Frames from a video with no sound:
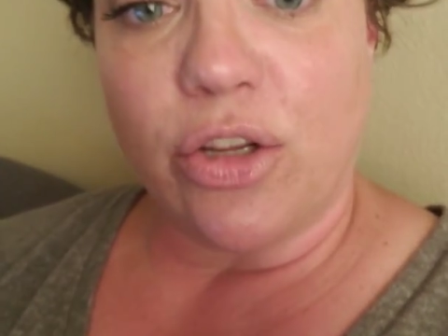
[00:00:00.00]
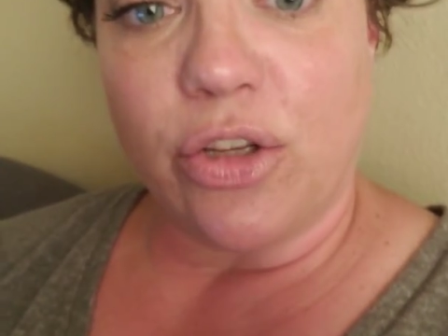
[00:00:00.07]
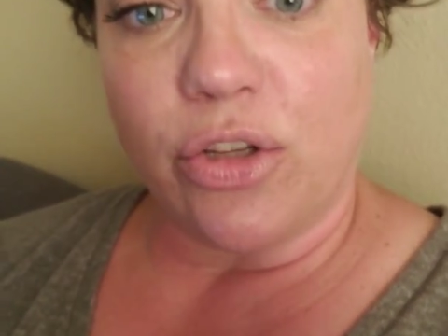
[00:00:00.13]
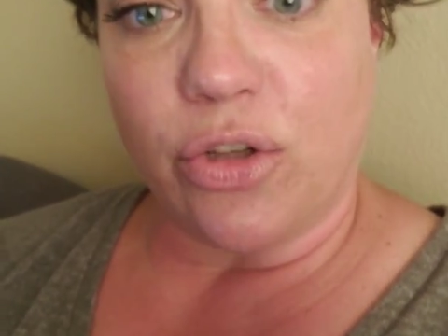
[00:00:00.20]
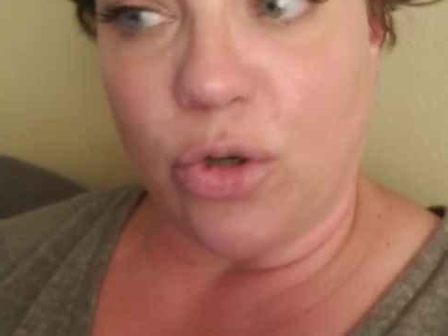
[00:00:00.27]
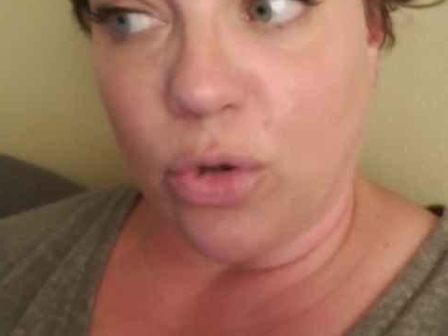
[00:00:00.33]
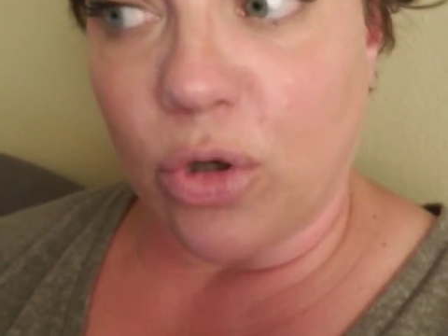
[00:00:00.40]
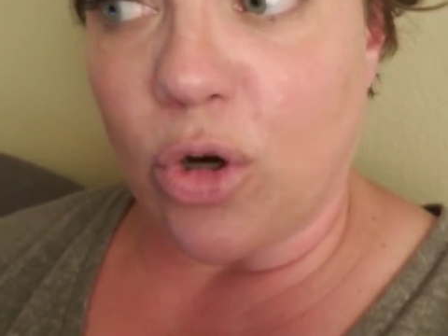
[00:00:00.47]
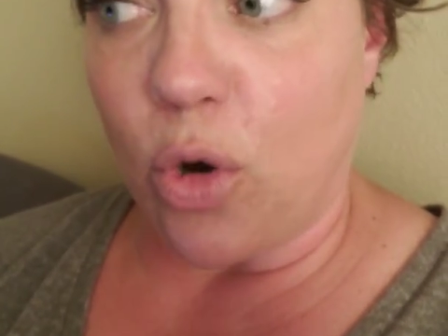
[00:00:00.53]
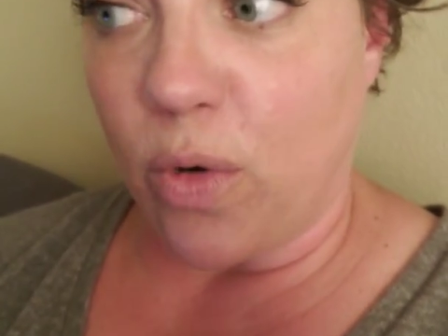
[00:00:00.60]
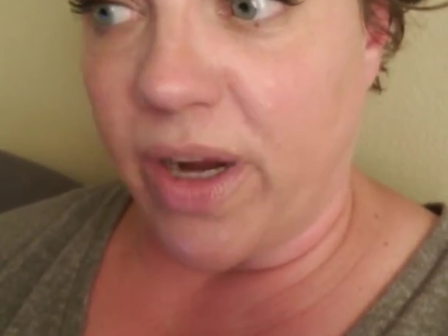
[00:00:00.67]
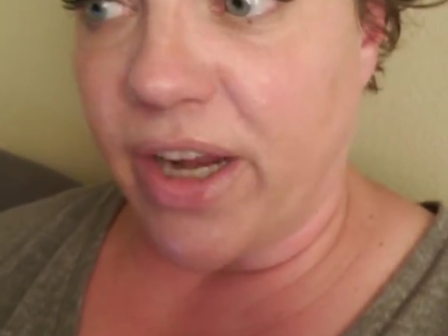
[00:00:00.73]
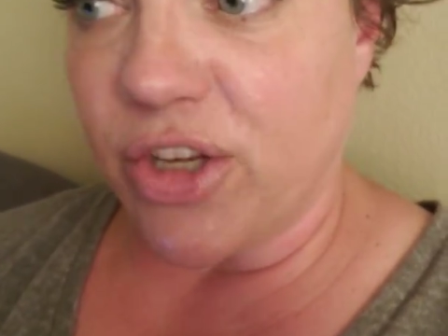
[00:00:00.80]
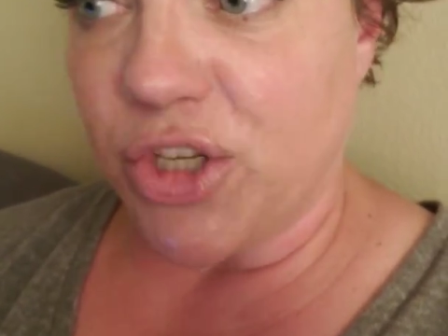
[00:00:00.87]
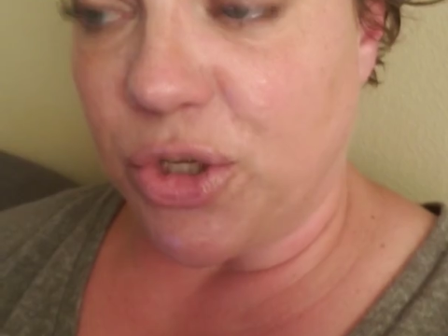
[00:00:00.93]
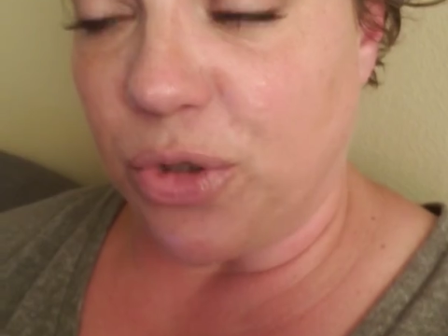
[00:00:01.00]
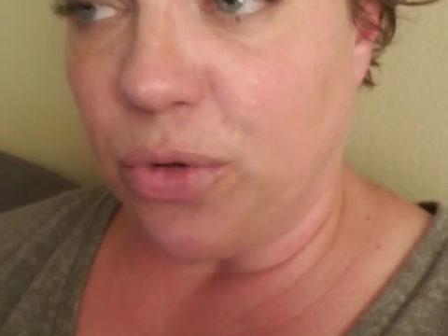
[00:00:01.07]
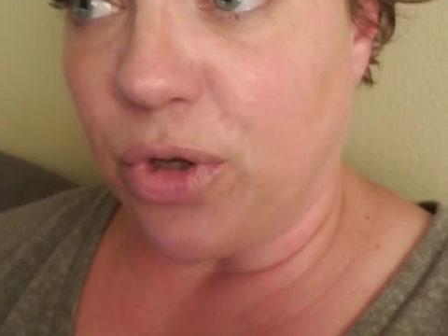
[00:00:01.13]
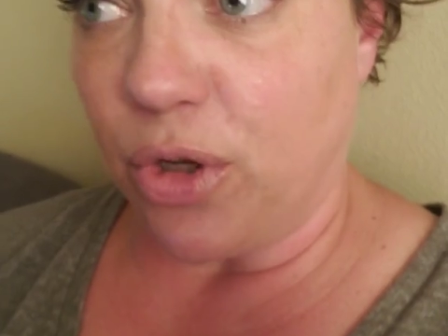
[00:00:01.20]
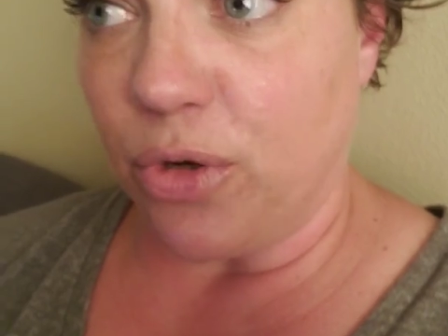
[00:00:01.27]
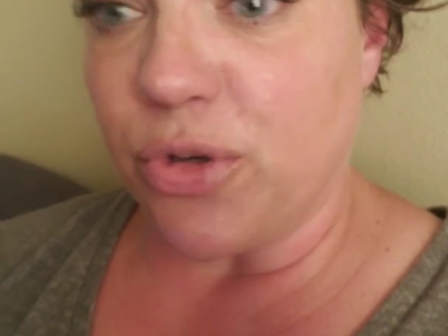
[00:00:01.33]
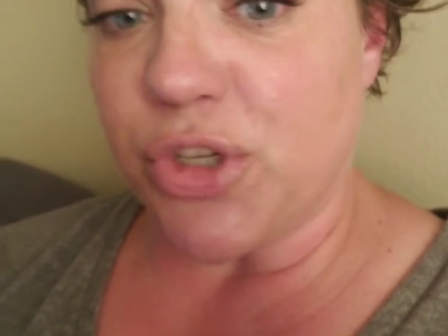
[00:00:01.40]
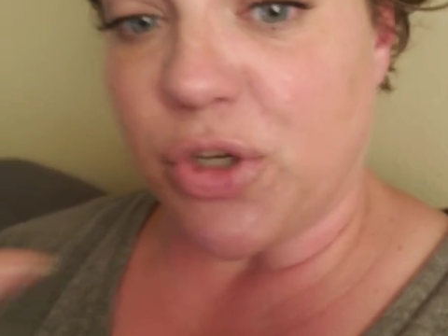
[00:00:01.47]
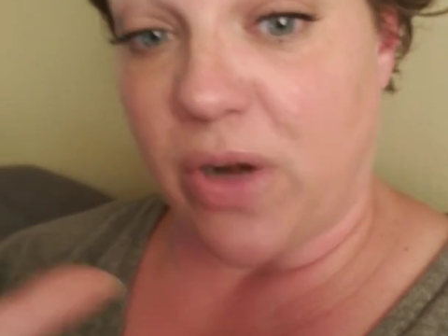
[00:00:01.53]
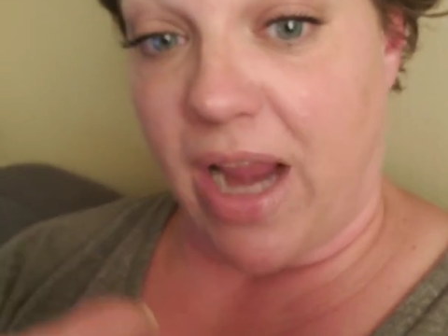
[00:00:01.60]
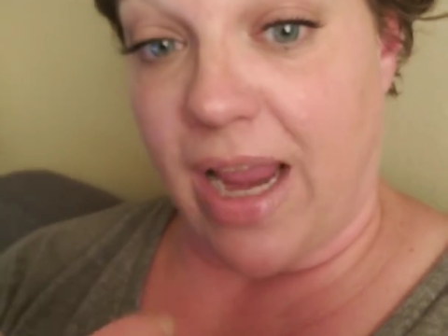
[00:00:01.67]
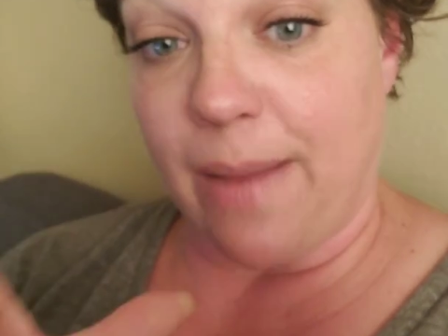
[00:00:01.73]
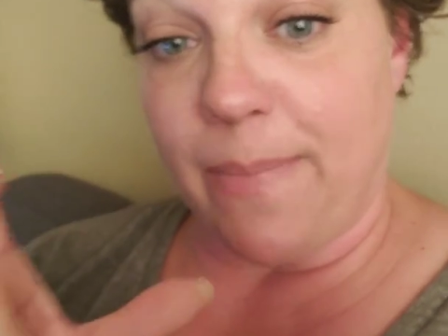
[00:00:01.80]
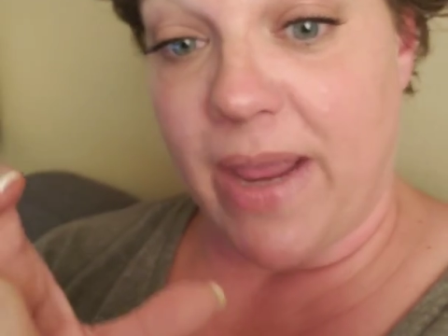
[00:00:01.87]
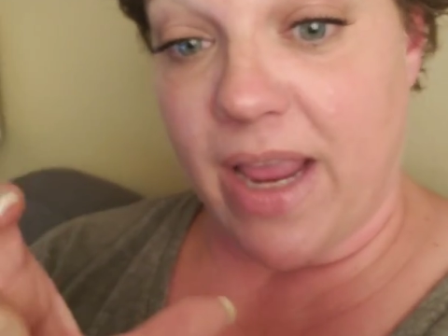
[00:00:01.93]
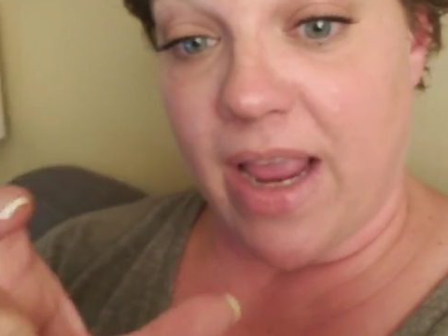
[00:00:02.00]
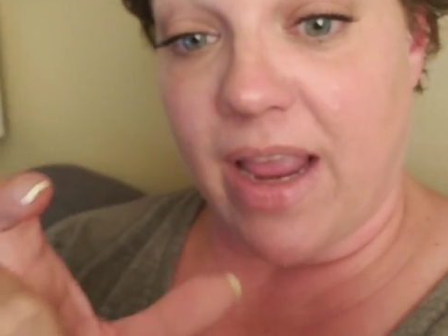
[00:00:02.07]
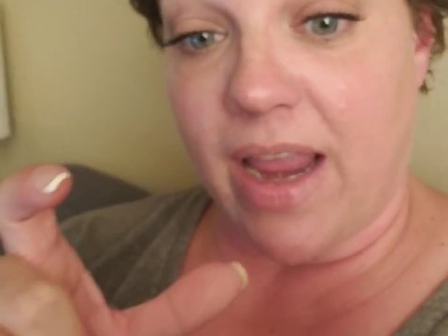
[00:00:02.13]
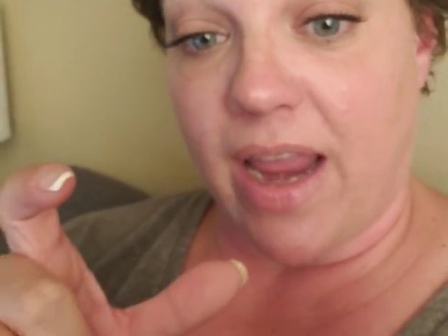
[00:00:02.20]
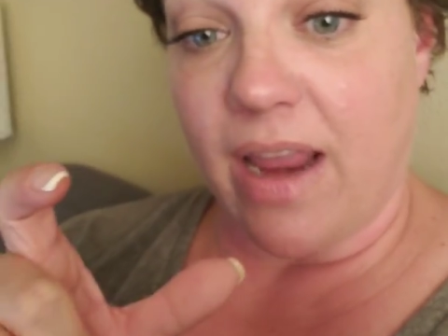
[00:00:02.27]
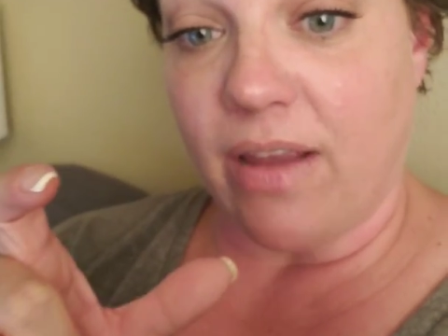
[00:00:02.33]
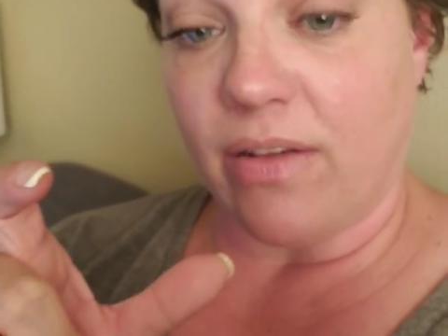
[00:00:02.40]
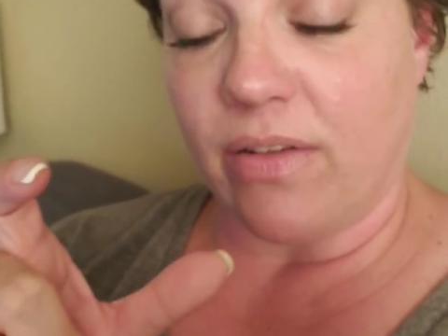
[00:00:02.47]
you're going to use your APA